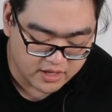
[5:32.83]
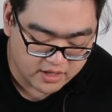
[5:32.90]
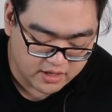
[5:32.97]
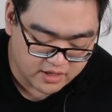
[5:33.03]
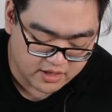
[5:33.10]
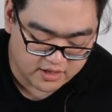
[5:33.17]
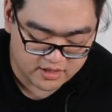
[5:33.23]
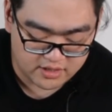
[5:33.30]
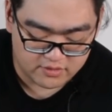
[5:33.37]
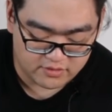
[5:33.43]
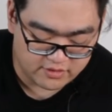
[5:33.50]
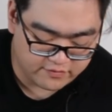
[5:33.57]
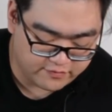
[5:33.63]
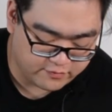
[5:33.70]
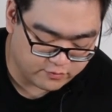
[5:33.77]
And
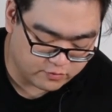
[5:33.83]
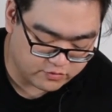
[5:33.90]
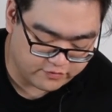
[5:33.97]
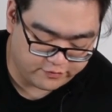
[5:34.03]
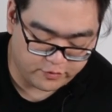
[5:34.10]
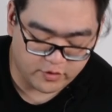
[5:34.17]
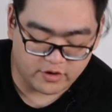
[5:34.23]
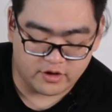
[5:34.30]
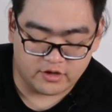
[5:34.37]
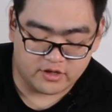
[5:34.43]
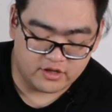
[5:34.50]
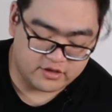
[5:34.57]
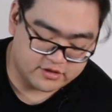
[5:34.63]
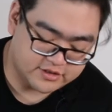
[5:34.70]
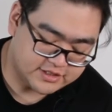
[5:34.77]
if
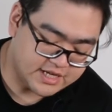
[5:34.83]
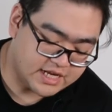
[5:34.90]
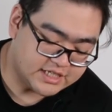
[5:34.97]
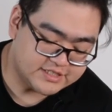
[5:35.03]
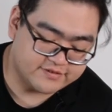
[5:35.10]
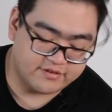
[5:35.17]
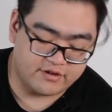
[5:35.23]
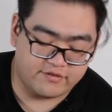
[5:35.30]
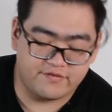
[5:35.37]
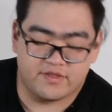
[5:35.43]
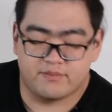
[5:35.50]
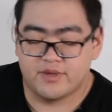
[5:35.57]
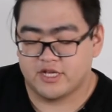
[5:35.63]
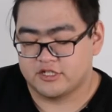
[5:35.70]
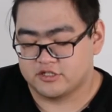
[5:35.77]
we're satisfied with the
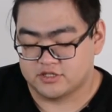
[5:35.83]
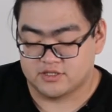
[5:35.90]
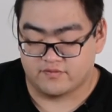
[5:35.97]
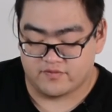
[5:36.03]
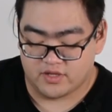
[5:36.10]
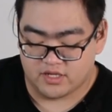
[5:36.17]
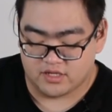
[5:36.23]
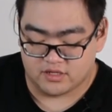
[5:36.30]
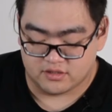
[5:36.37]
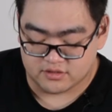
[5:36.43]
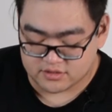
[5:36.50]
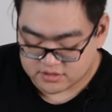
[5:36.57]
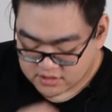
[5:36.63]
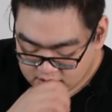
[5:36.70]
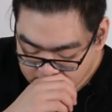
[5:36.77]
pictures and
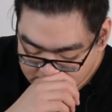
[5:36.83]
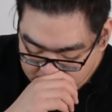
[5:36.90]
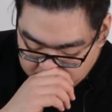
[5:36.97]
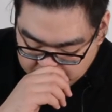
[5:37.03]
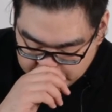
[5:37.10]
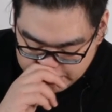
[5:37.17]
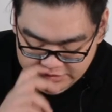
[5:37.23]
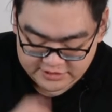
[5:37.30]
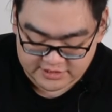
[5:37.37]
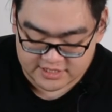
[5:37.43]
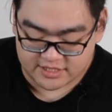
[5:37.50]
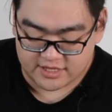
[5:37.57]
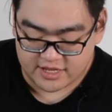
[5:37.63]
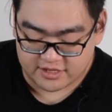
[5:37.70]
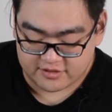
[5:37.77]
videos, we can just
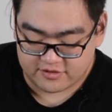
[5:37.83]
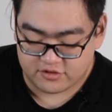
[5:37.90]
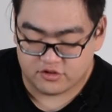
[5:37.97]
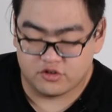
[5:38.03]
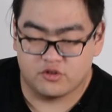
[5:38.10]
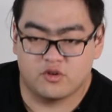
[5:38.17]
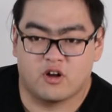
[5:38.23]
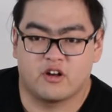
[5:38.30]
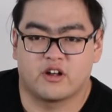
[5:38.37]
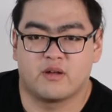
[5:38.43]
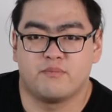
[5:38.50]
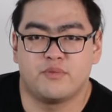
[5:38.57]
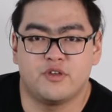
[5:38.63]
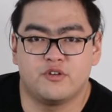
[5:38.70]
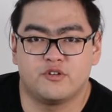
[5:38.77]
connect to our
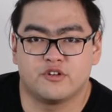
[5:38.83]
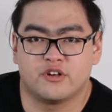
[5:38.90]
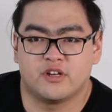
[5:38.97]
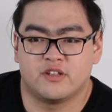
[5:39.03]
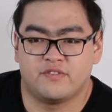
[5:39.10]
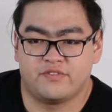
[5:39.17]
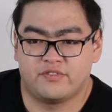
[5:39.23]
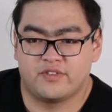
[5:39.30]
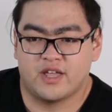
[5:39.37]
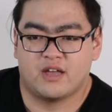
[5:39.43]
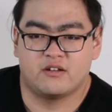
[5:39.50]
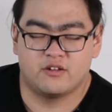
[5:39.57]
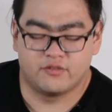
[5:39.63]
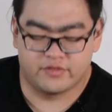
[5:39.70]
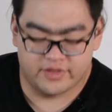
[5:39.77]
computer and
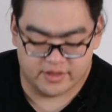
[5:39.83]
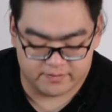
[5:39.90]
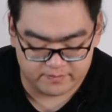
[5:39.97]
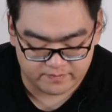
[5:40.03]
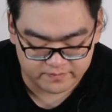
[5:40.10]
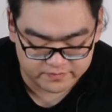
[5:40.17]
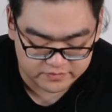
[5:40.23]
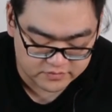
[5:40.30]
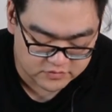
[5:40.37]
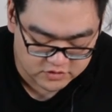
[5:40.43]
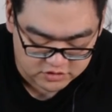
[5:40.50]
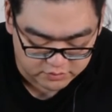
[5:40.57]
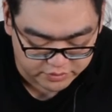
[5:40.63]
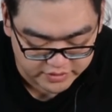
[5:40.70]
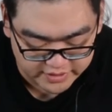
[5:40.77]
download them.
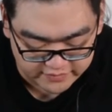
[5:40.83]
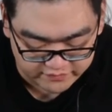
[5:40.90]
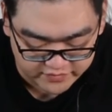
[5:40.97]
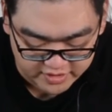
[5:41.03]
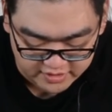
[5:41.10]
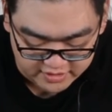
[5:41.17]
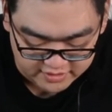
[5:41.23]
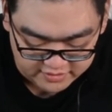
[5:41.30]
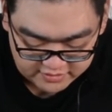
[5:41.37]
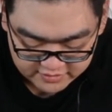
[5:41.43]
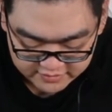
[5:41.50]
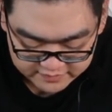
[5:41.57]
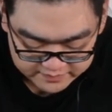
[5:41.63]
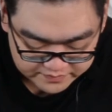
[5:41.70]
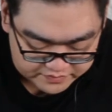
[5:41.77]
So pretty convenient.
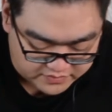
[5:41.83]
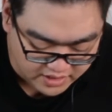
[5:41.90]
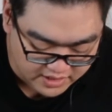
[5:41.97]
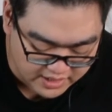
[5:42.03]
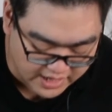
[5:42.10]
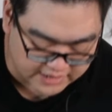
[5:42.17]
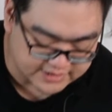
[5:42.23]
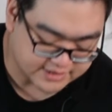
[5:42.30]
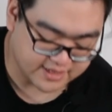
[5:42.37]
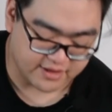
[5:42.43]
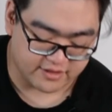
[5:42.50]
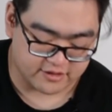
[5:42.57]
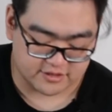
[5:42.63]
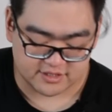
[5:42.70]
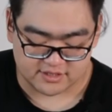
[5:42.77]
I'd say
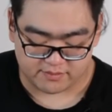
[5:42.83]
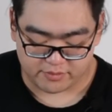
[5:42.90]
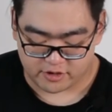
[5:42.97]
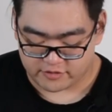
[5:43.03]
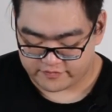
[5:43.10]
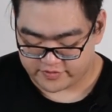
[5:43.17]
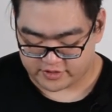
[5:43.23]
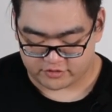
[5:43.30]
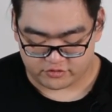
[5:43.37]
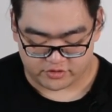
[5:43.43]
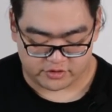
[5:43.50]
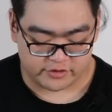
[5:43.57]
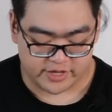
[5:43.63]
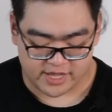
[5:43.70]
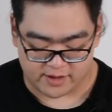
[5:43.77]
this is a perfect
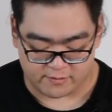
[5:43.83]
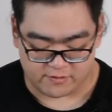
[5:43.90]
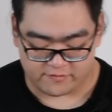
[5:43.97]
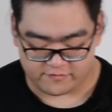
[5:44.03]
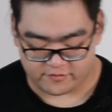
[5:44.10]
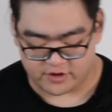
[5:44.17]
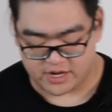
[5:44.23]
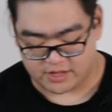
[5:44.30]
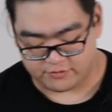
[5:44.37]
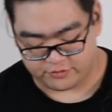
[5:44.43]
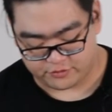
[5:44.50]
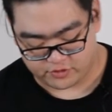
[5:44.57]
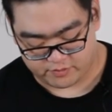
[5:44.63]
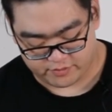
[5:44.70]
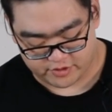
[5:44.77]
trail camera for
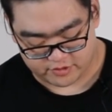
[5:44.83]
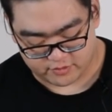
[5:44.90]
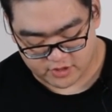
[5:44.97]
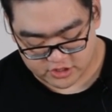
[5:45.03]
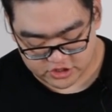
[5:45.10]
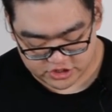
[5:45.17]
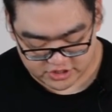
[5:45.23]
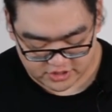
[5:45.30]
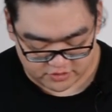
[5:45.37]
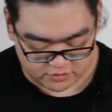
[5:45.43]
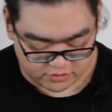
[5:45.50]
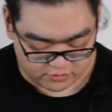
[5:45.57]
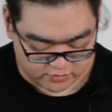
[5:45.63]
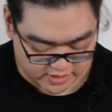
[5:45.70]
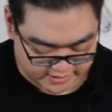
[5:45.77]
outdoor bird watching
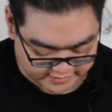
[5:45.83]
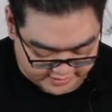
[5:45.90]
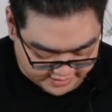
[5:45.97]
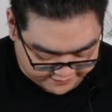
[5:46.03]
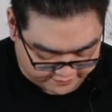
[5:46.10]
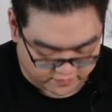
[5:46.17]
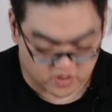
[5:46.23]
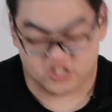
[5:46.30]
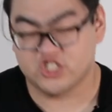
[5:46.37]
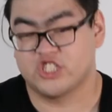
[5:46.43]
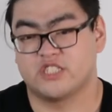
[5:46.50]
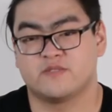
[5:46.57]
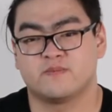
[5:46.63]
or wildlife watching.